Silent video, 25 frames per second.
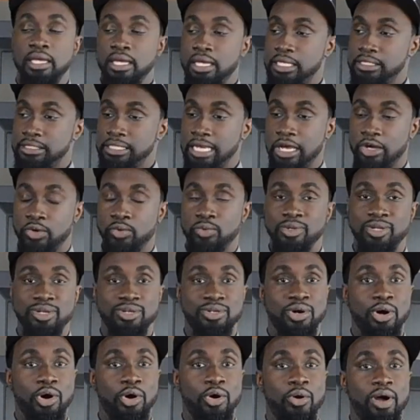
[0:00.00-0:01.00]
It's not gonna
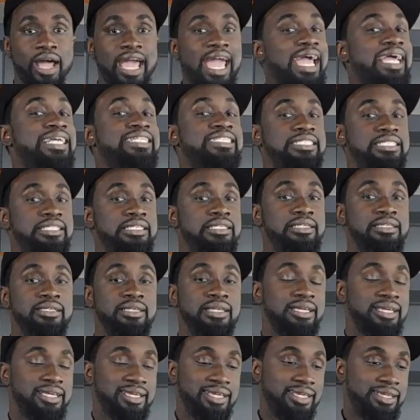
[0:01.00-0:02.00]
look all ashy
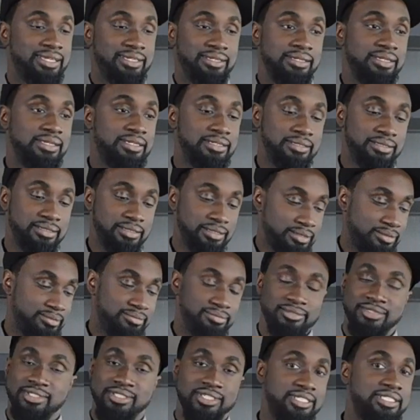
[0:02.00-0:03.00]

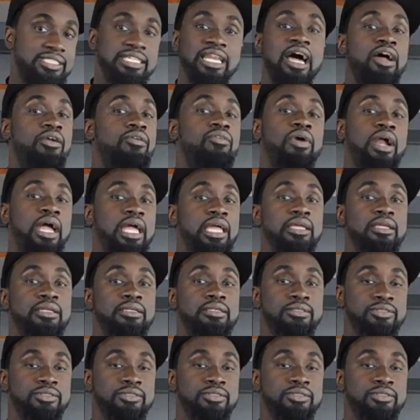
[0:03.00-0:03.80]
and just not right.